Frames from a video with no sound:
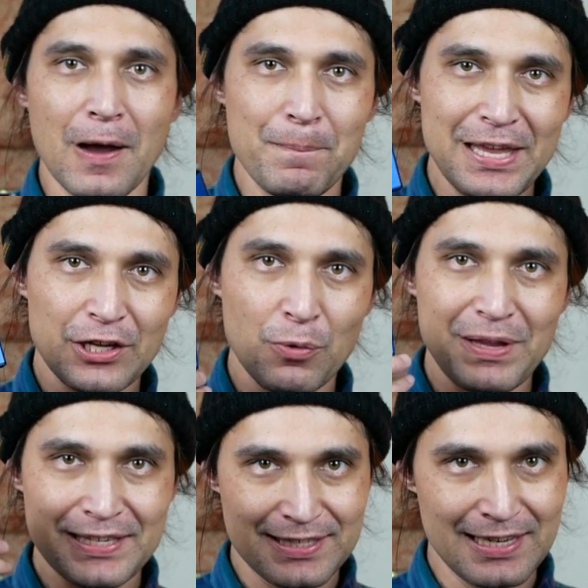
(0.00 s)
Pico
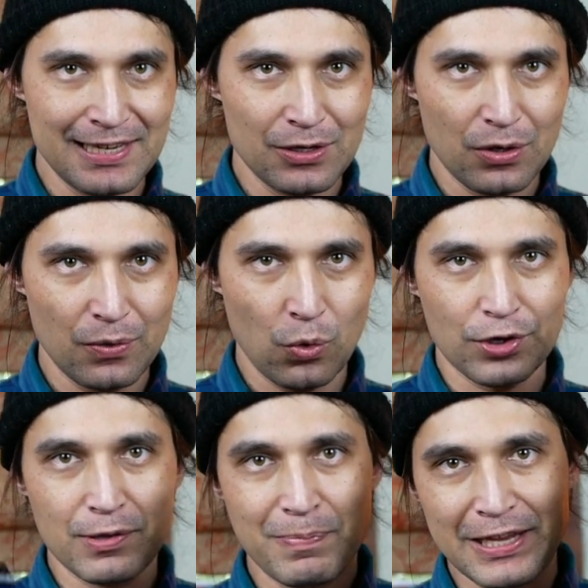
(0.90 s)
PC
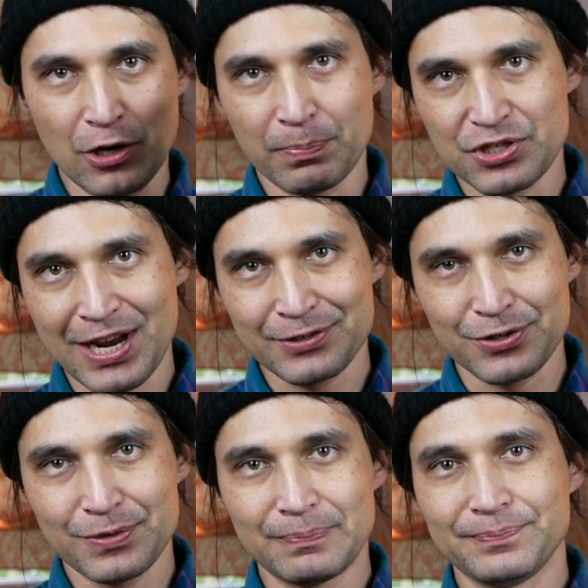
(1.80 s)
or the Pico
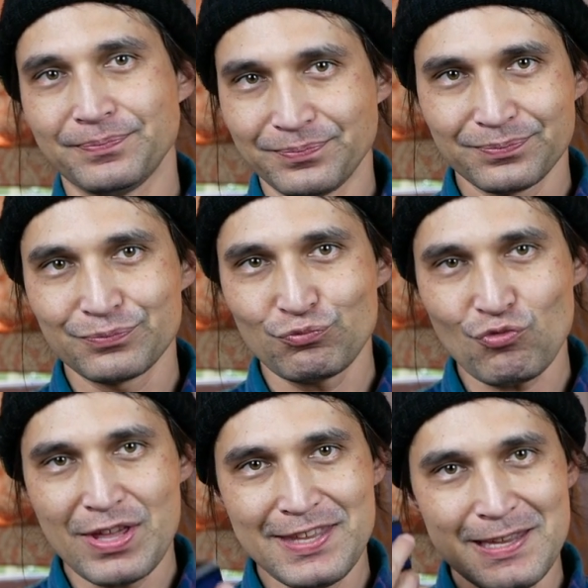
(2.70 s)
projector?
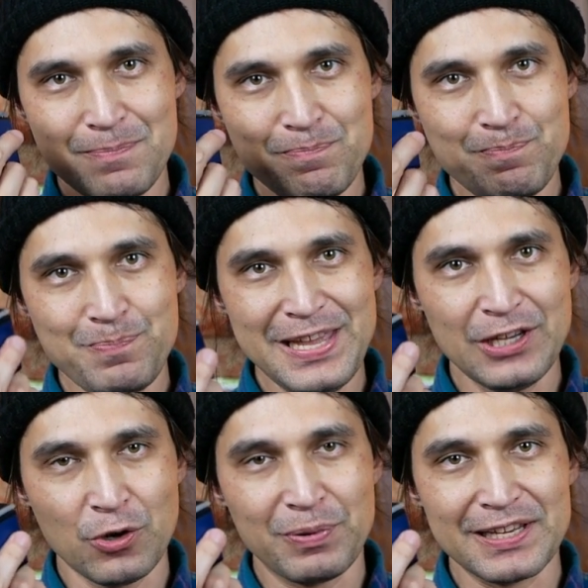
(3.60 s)
The
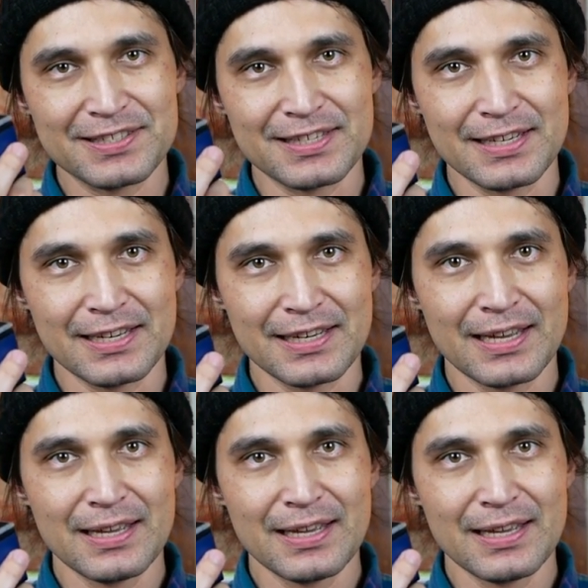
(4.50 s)
Pico PC